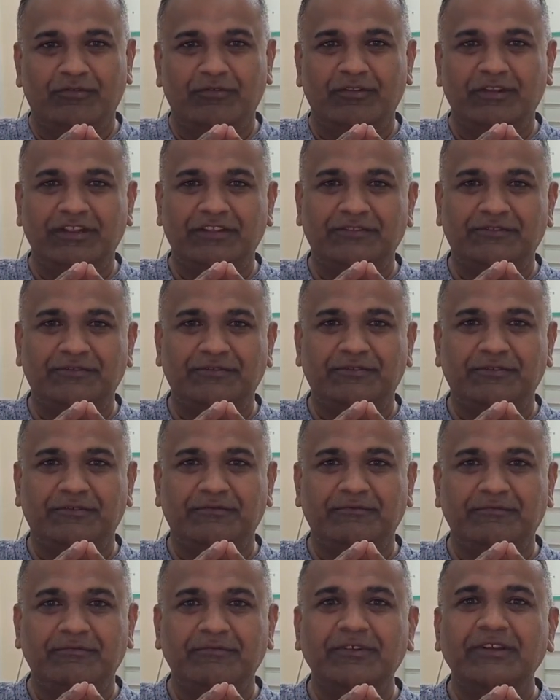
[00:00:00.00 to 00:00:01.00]
this.
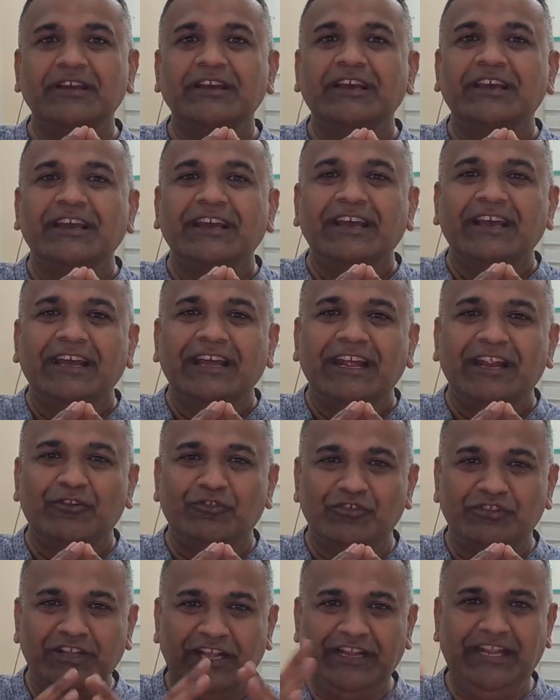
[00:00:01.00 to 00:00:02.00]
It
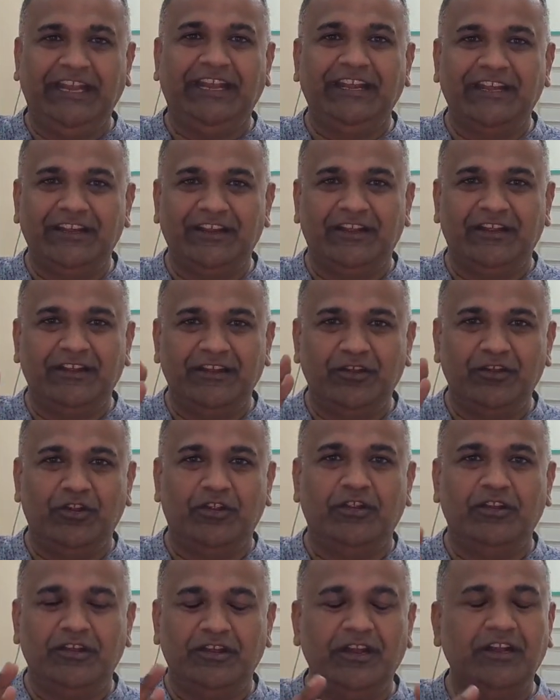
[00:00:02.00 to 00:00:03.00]
was
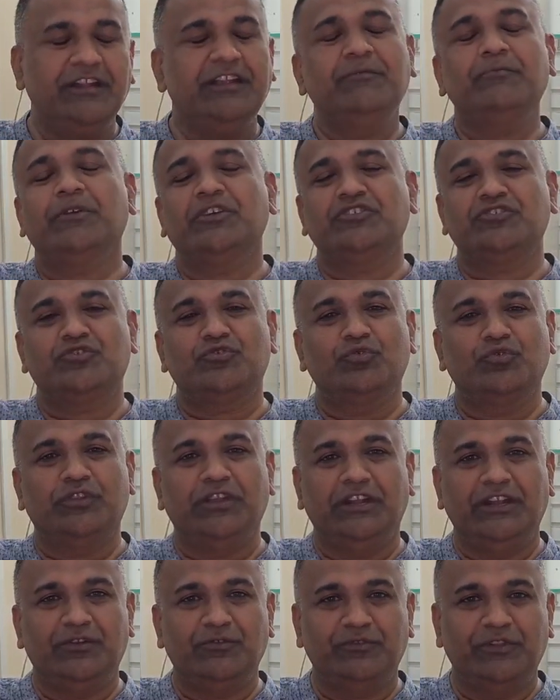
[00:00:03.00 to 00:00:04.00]
nothing much truth
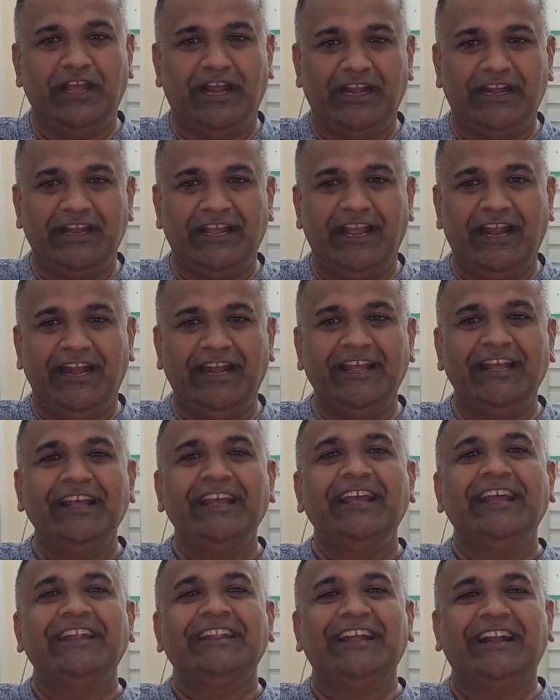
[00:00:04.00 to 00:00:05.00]
into that, and
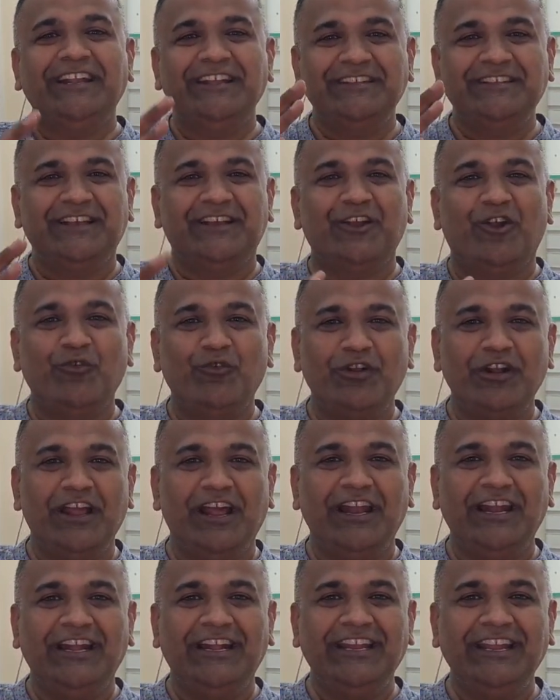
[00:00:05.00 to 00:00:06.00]
that is the ground
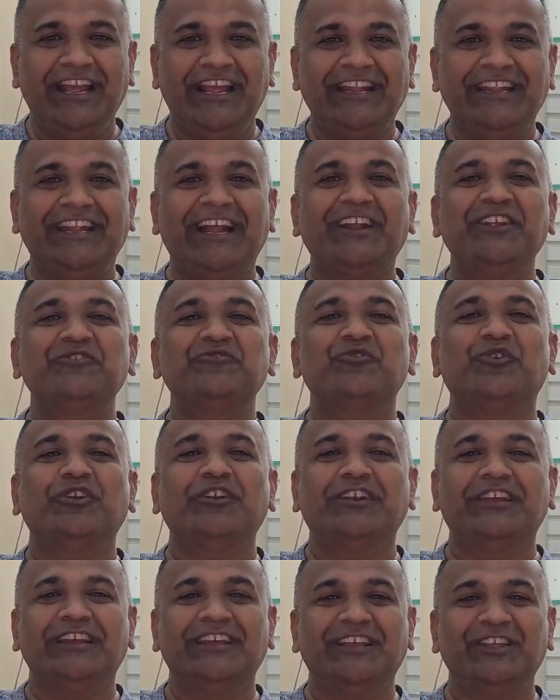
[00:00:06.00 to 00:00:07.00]
reality, and that is
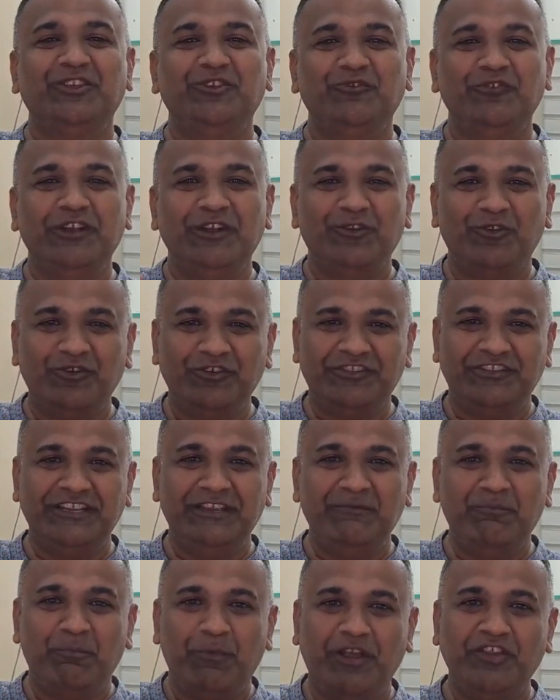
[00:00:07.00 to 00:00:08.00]
what you will not see
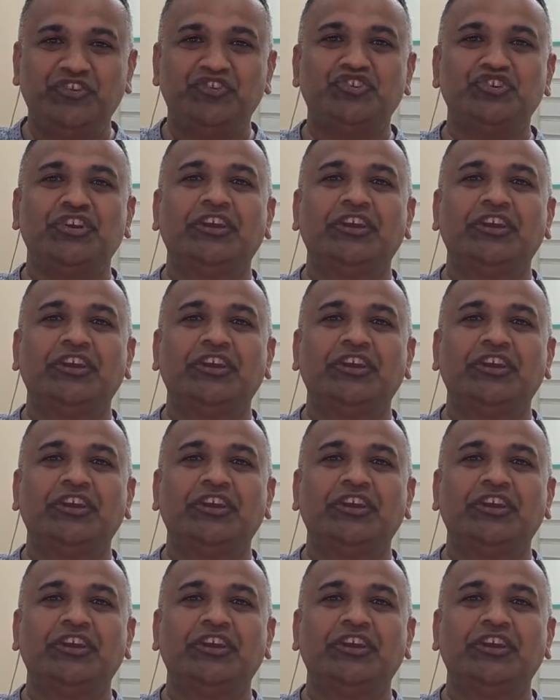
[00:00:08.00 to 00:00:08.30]
much